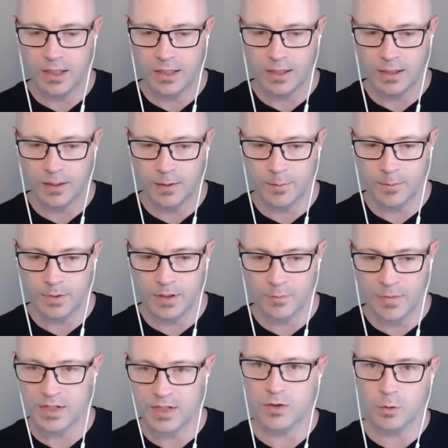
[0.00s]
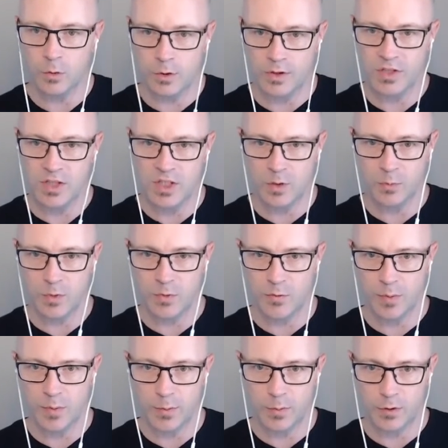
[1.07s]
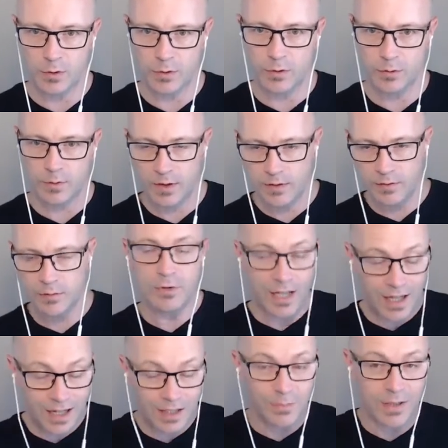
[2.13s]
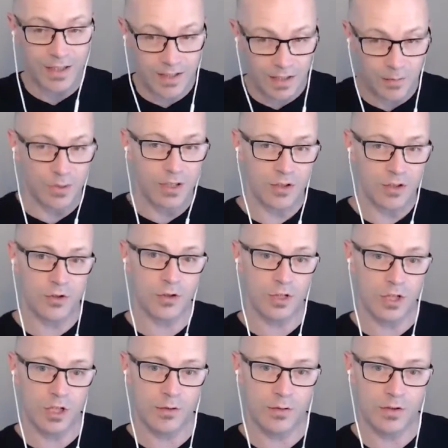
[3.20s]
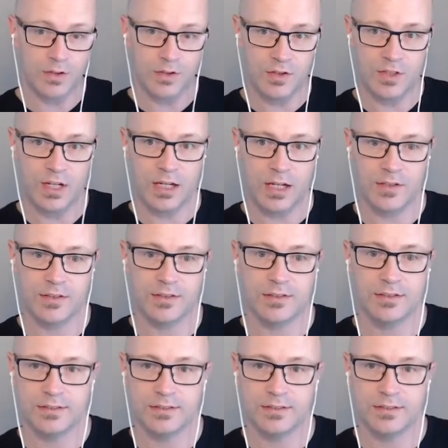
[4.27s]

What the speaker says: and it makes it all accessible for people who can't make that bigger journey over to the States.